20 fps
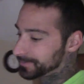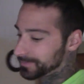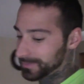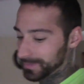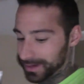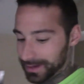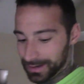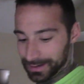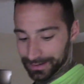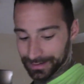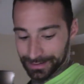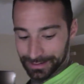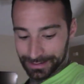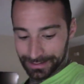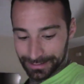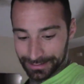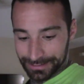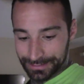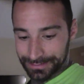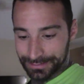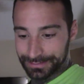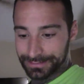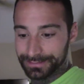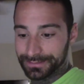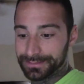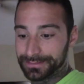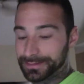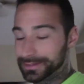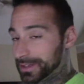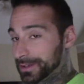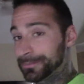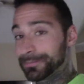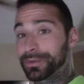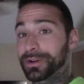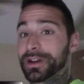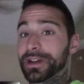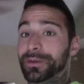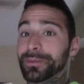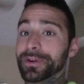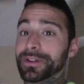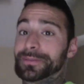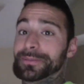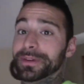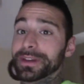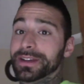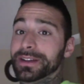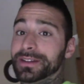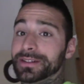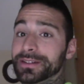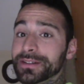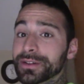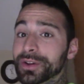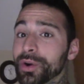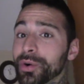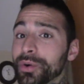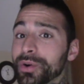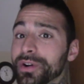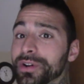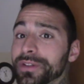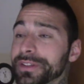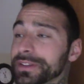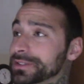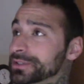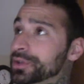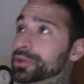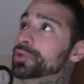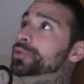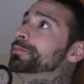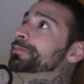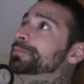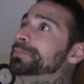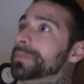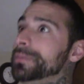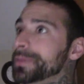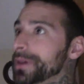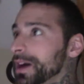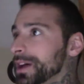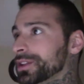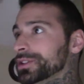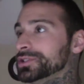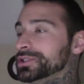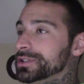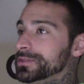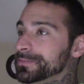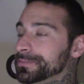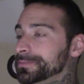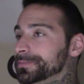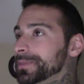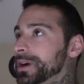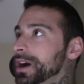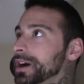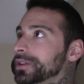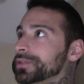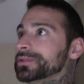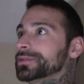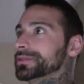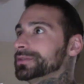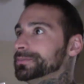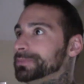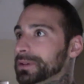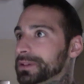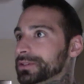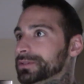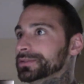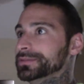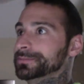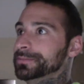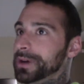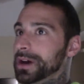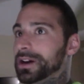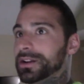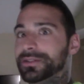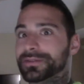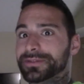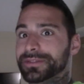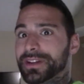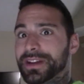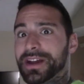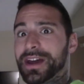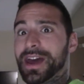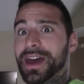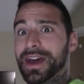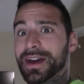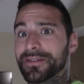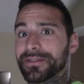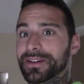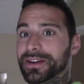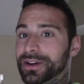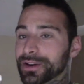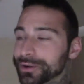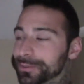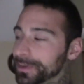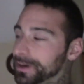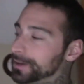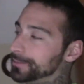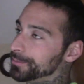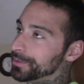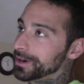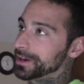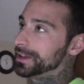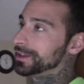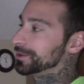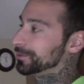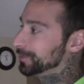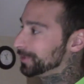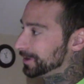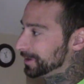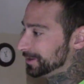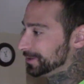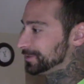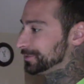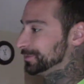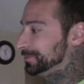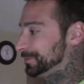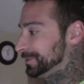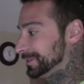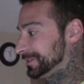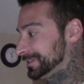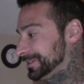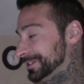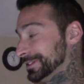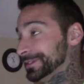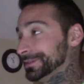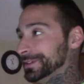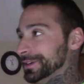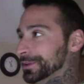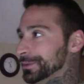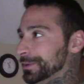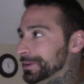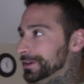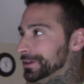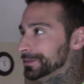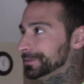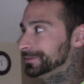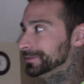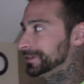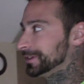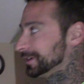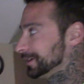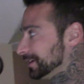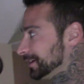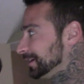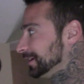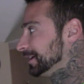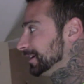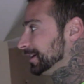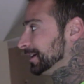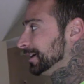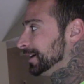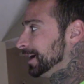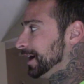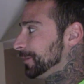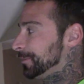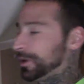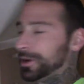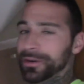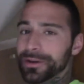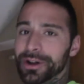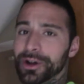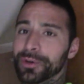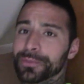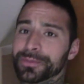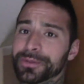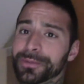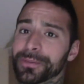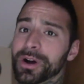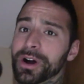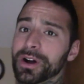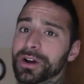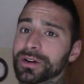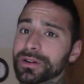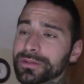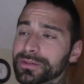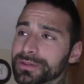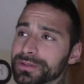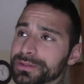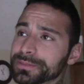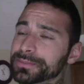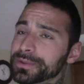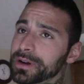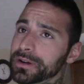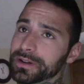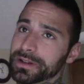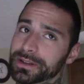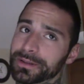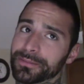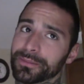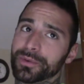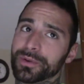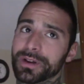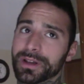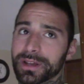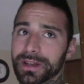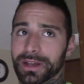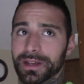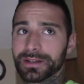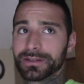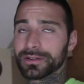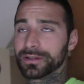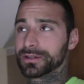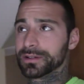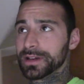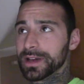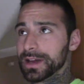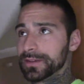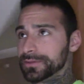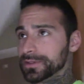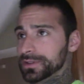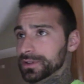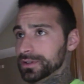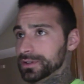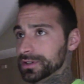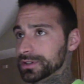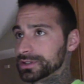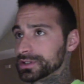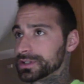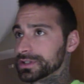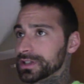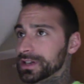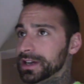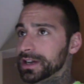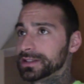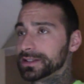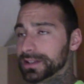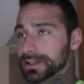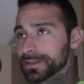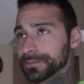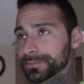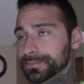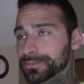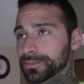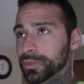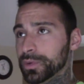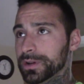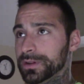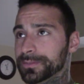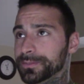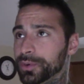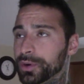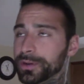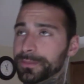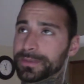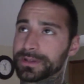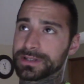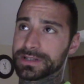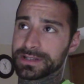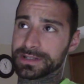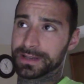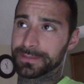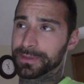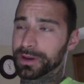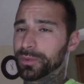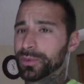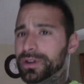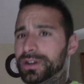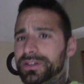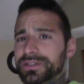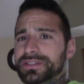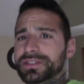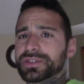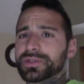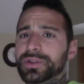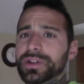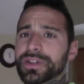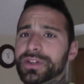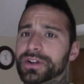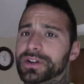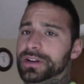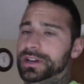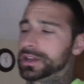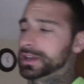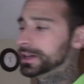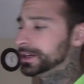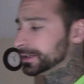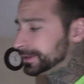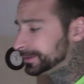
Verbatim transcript: and uh, didn't bring it with me, nor the two allergy bottles, pill bottles that I have at home. I didn't bring either one of those with me, so oh well. I'm going home tomorrow, probably in the morning, early afternoonish, because I got that appointment to tint my windows at 3:30